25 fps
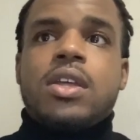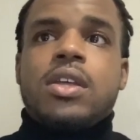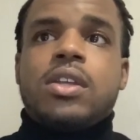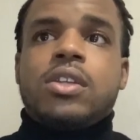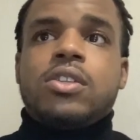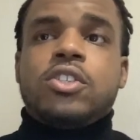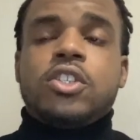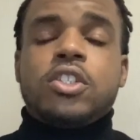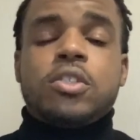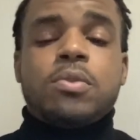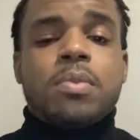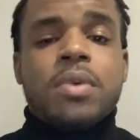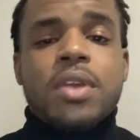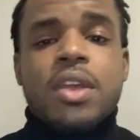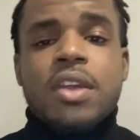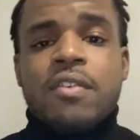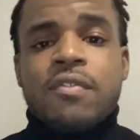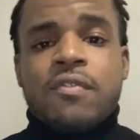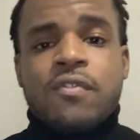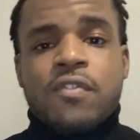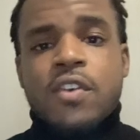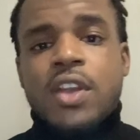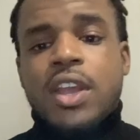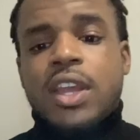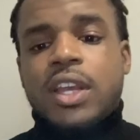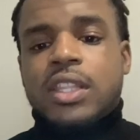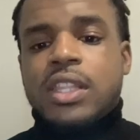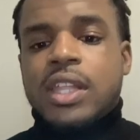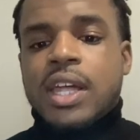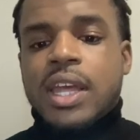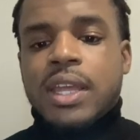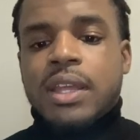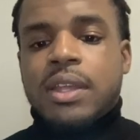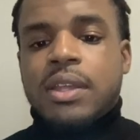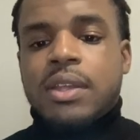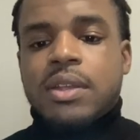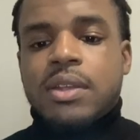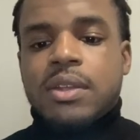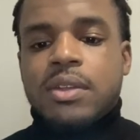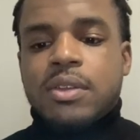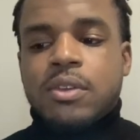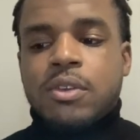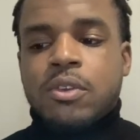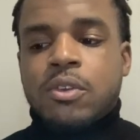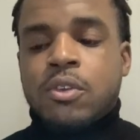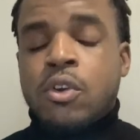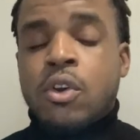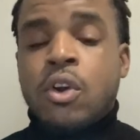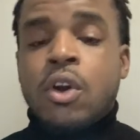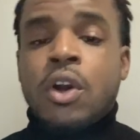just being frank, like
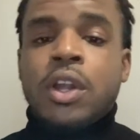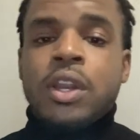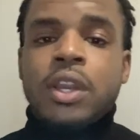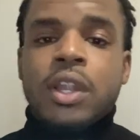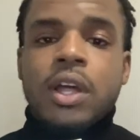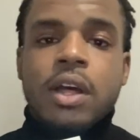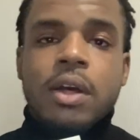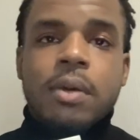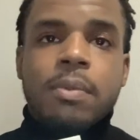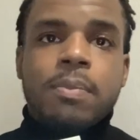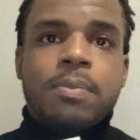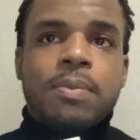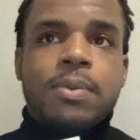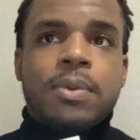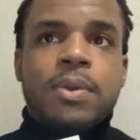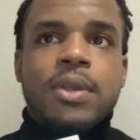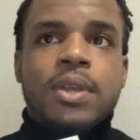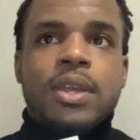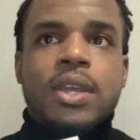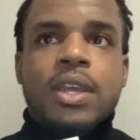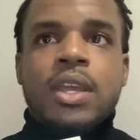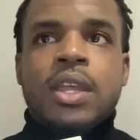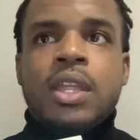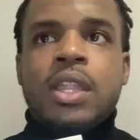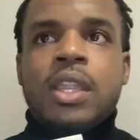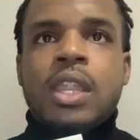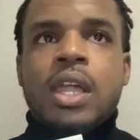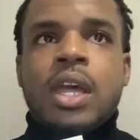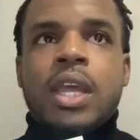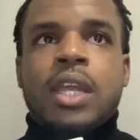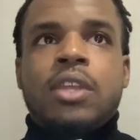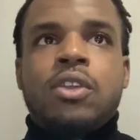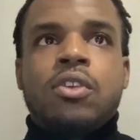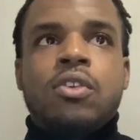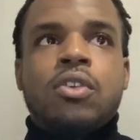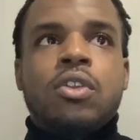growing up and like